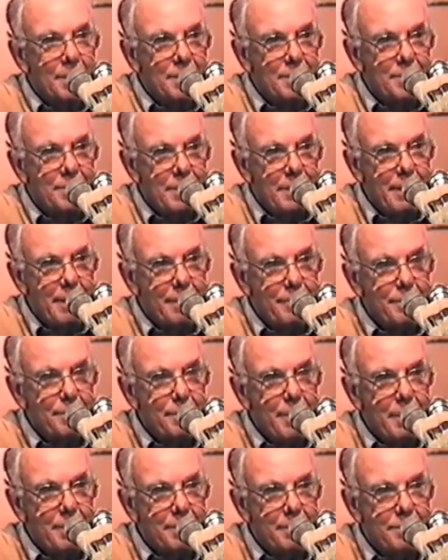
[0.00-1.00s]
So I was
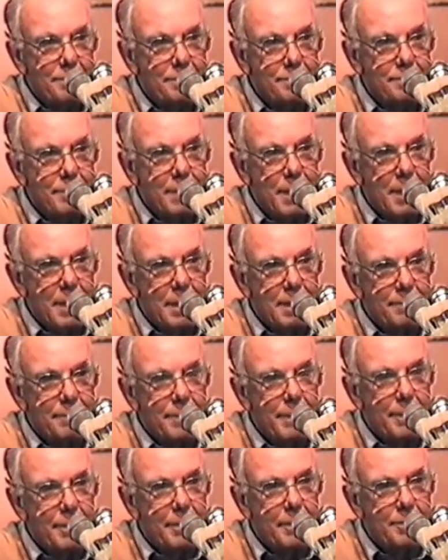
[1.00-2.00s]
met by a
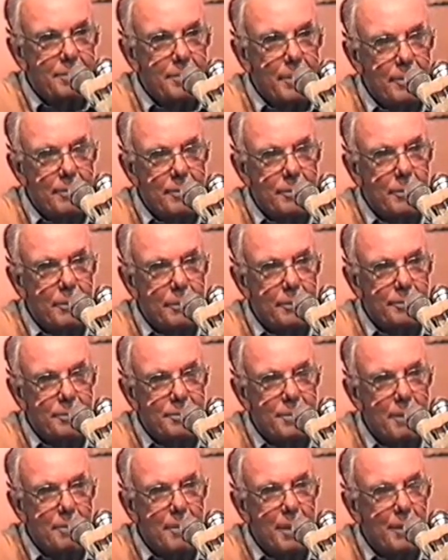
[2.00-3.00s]
very nice bloke called
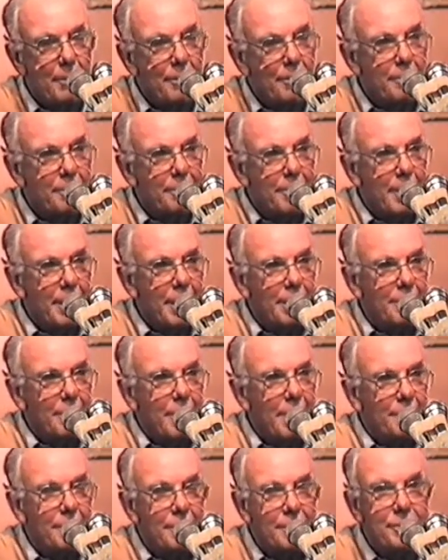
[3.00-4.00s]
Tom Herald when I
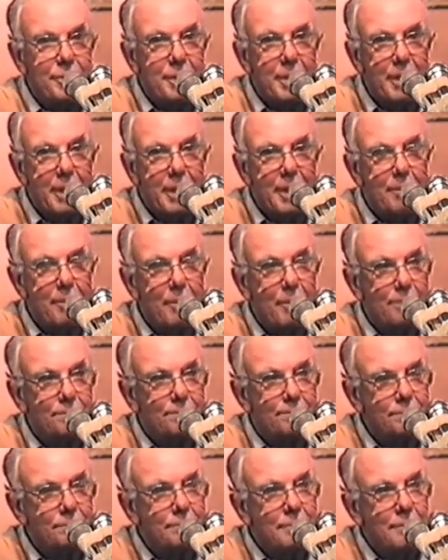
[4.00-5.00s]
arrived at Sydney Airport,
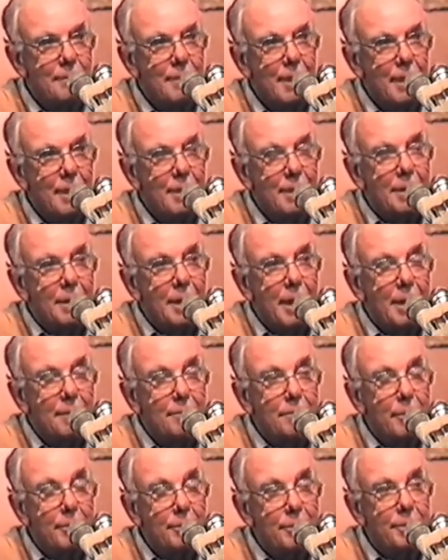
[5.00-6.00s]
and
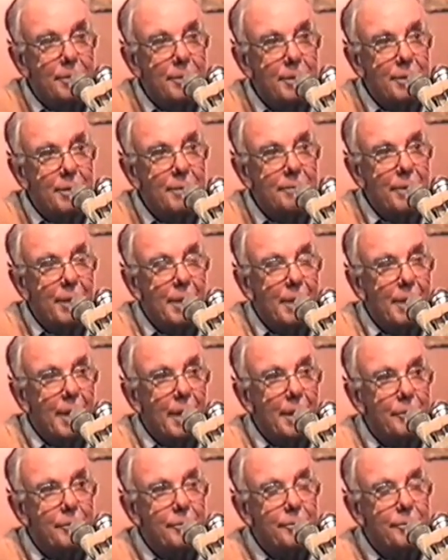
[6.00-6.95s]
motored in a very nice